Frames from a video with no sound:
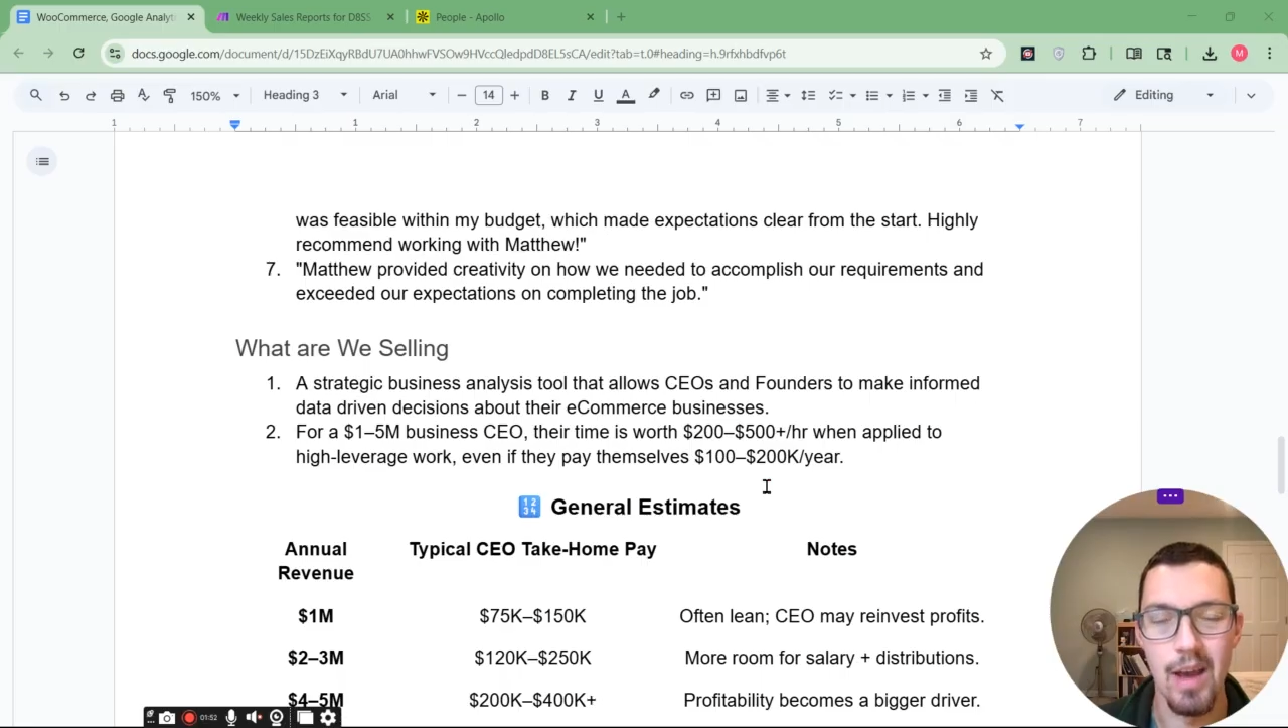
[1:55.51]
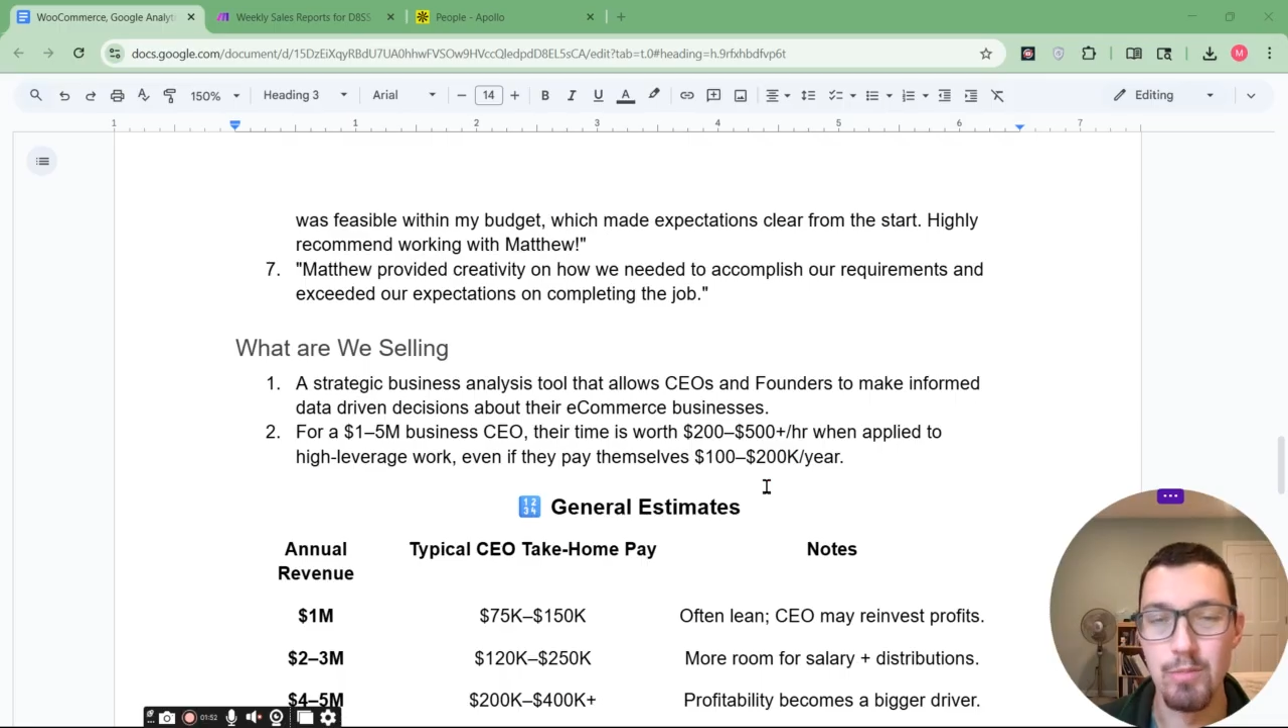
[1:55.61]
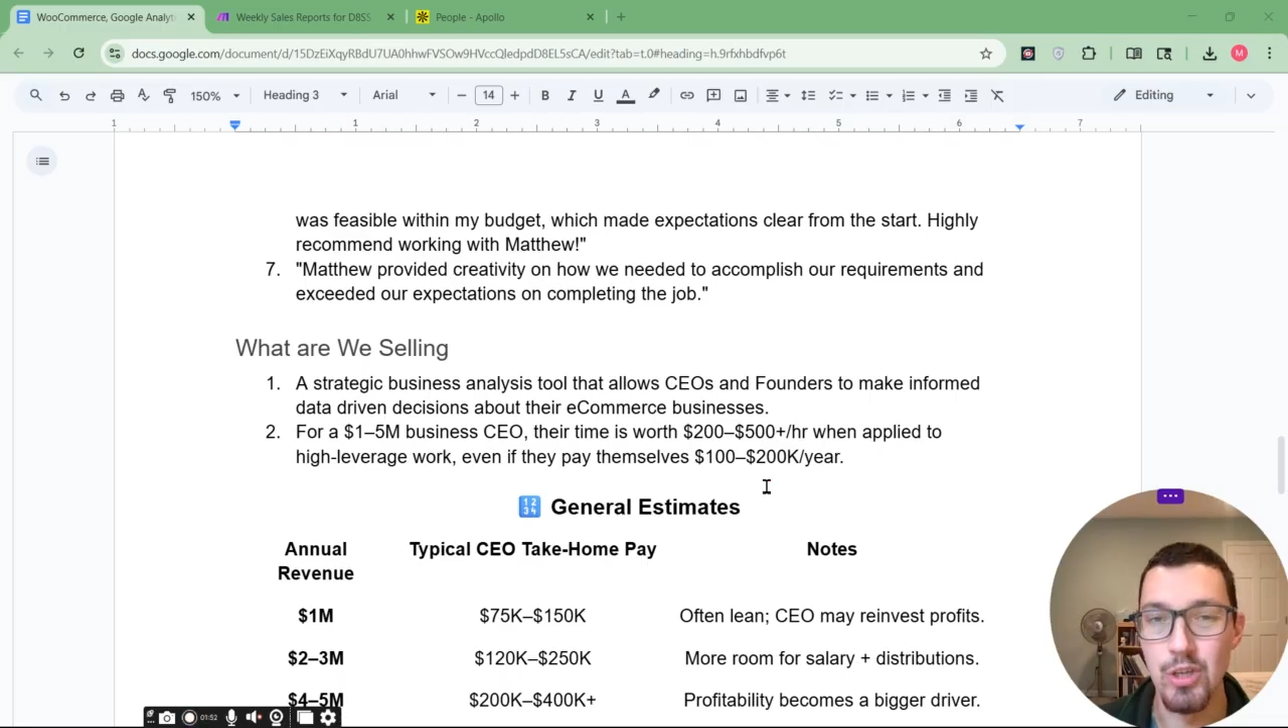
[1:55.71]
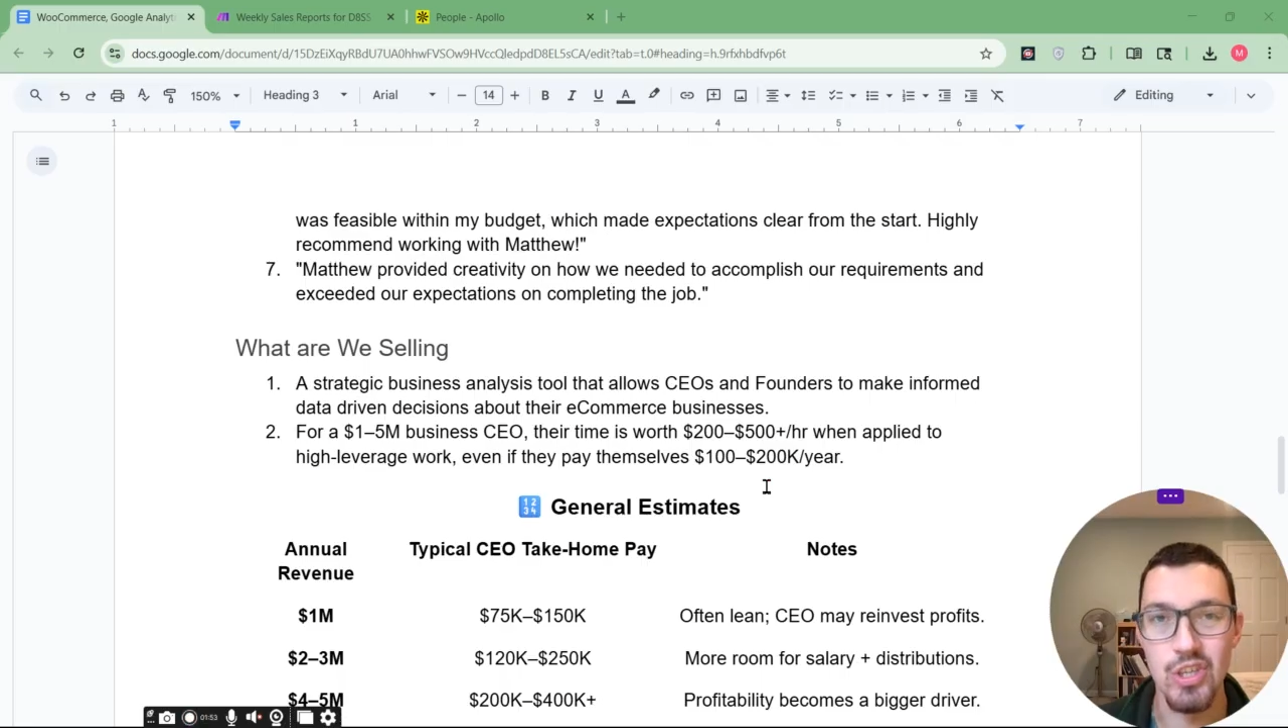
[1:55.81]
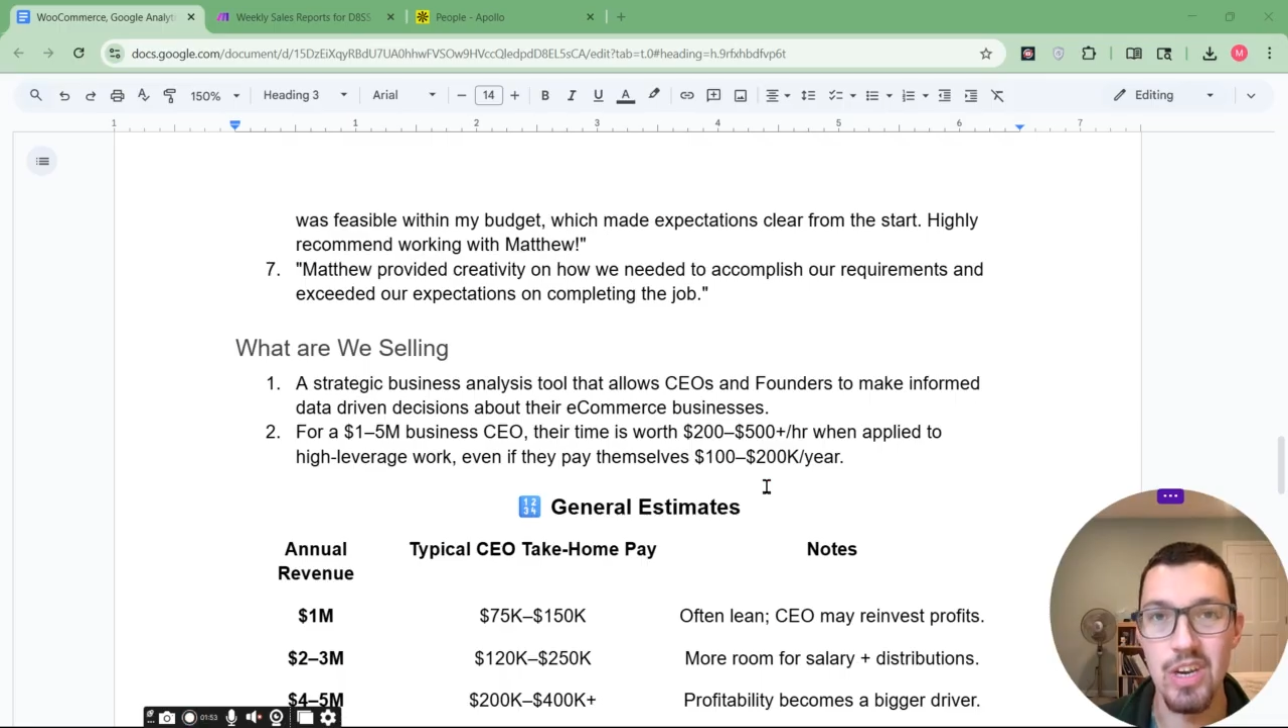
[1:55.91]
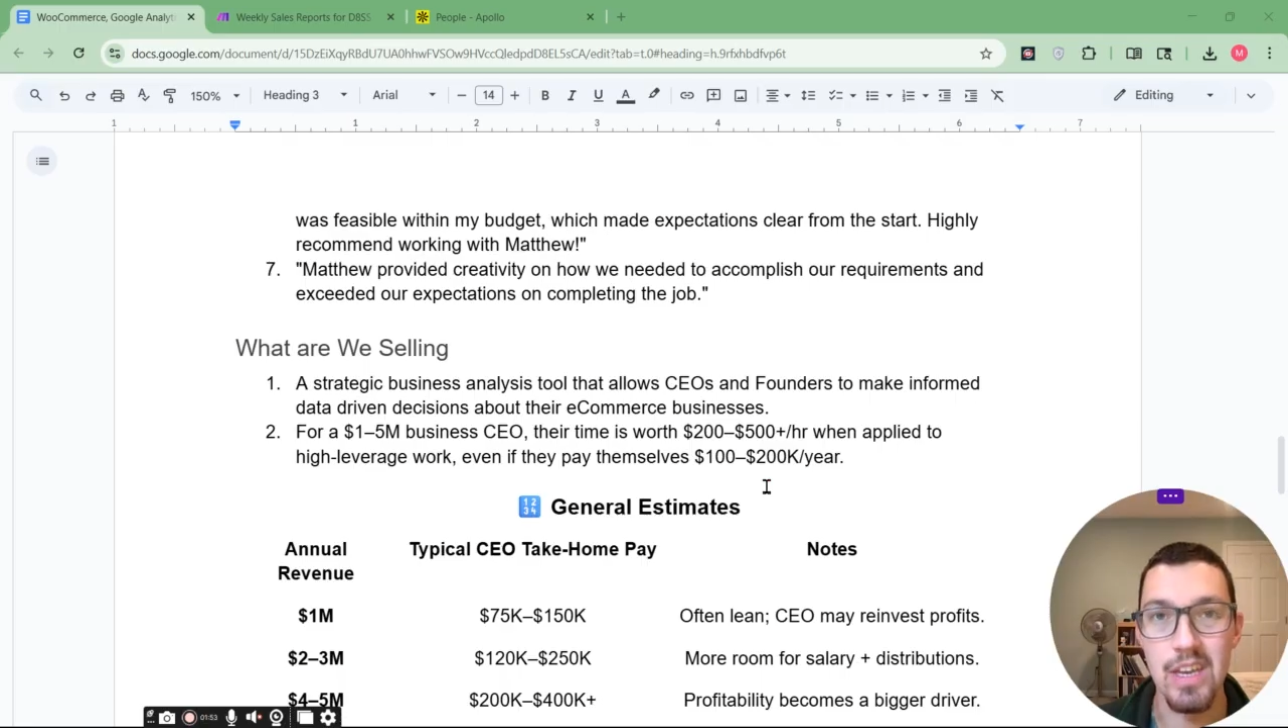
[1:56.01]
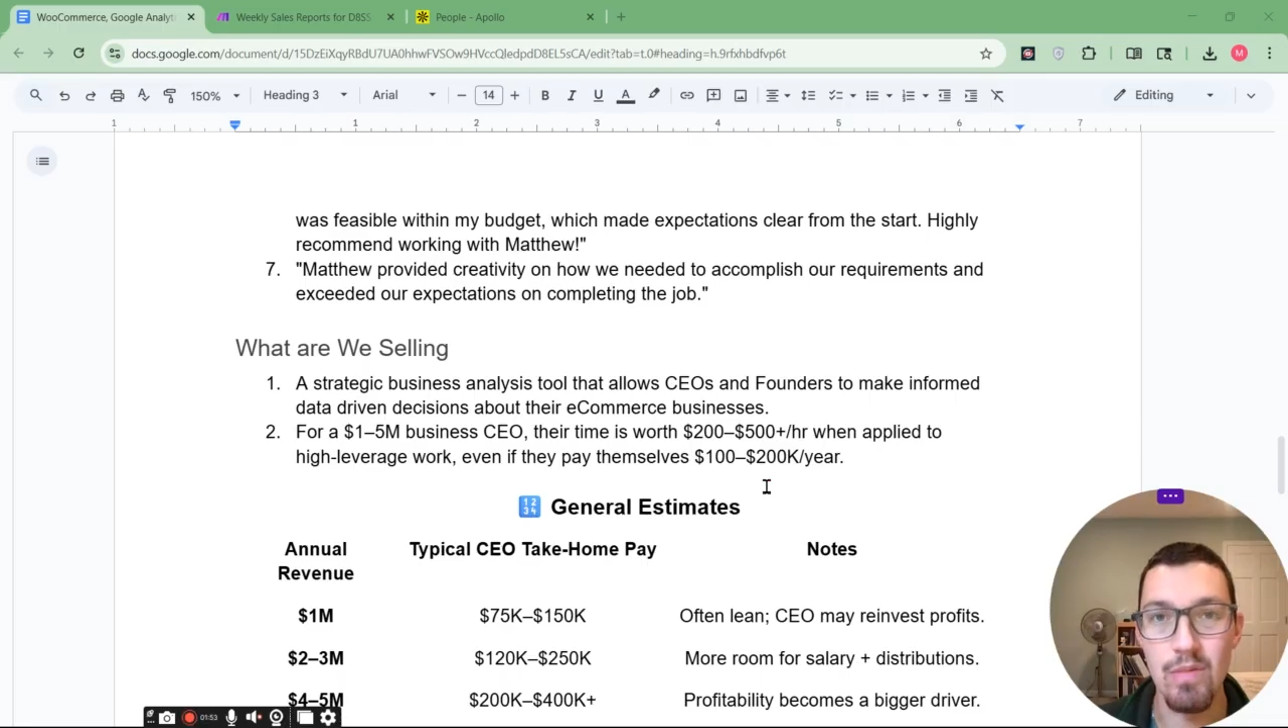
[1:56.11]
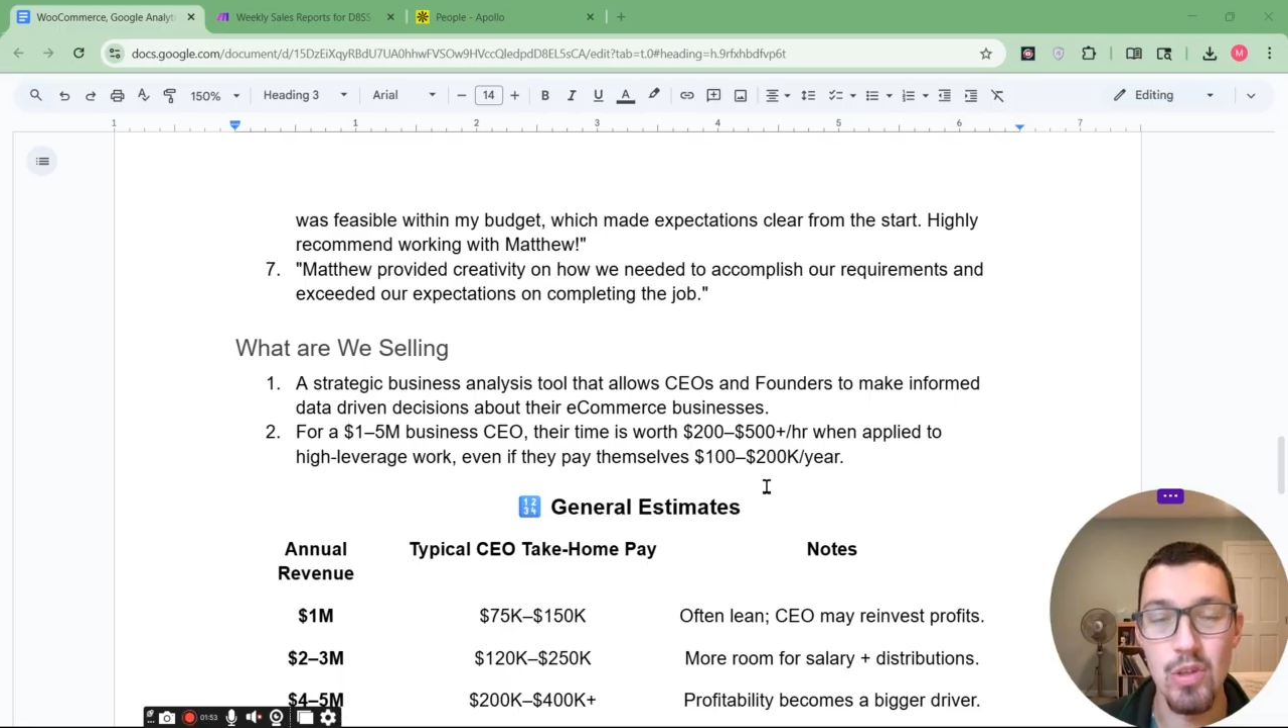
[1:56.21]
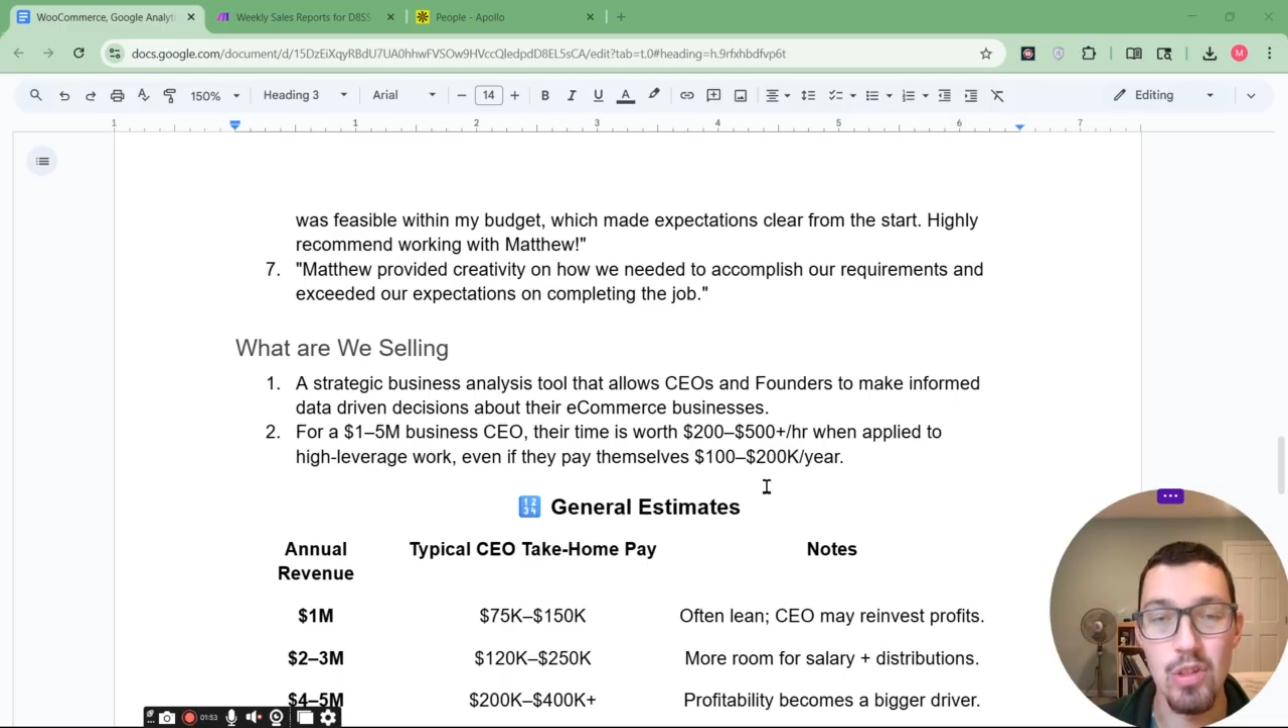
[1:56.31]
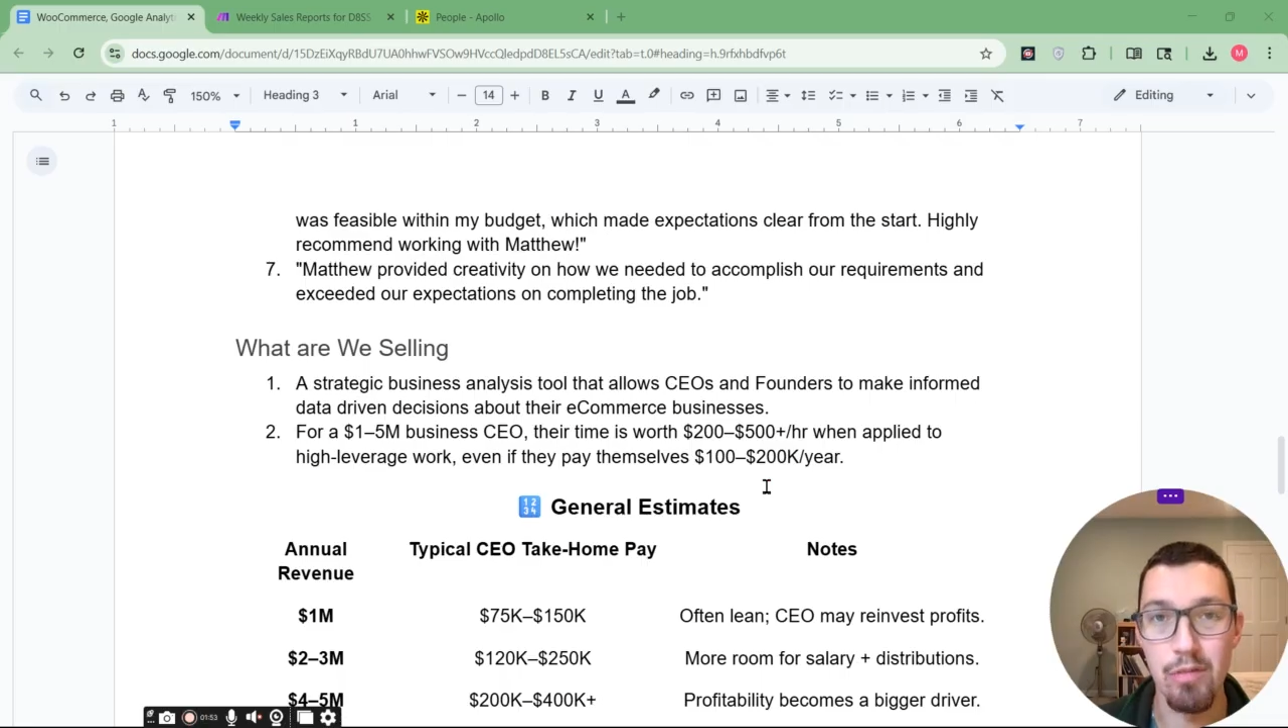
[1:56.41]
I'm just going to
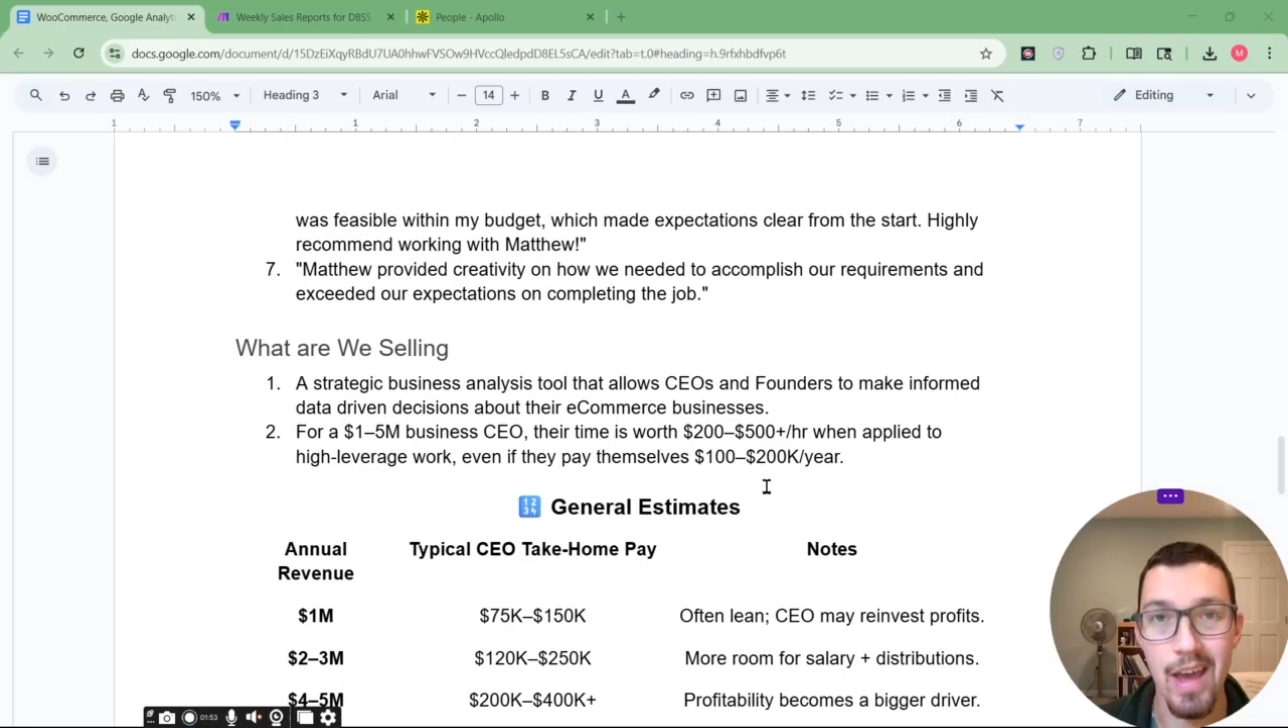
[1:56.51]
give you the